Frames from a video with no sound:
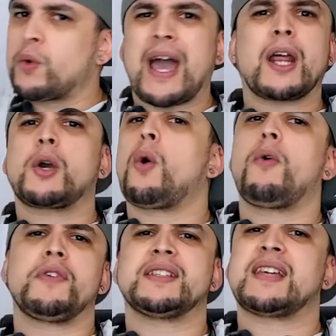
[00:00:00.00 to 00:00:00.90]
We don't gotta
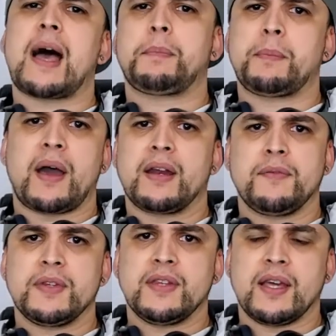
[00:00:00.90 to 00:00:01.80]
go over the top
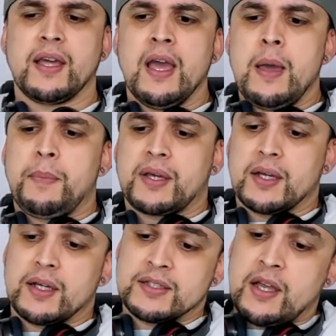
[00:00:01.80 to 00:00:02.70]
about everything,
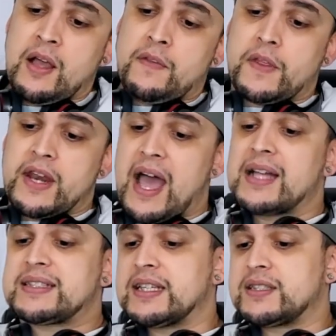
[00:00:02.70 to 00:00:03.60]
because the
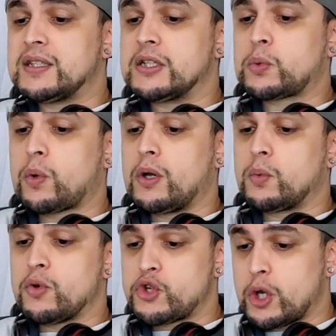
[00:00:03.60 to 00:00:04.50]
nonsense in this
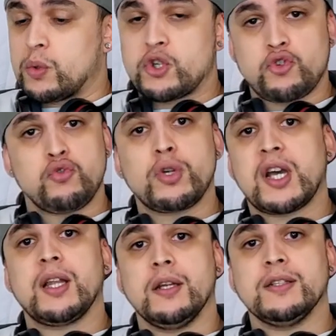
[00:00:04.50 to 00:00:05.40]
world will show its true
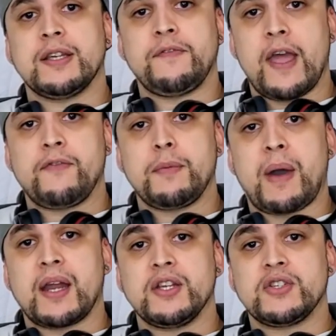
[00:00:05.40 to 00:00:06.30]
colors if
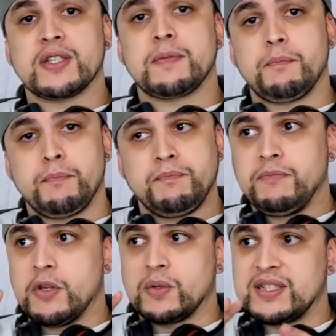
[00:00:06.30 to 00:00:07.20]
everybody just,
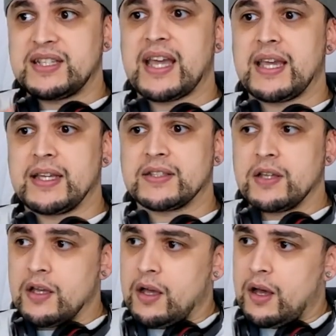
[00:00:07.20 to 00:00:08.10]
you know,
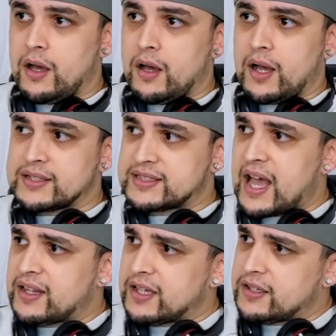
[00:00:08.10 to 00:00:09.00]
stays a
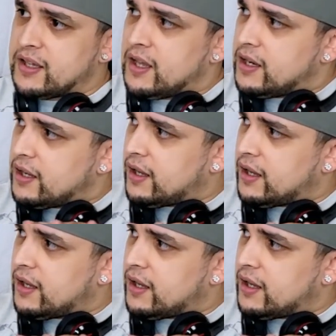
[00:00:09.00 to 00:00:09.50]
solid,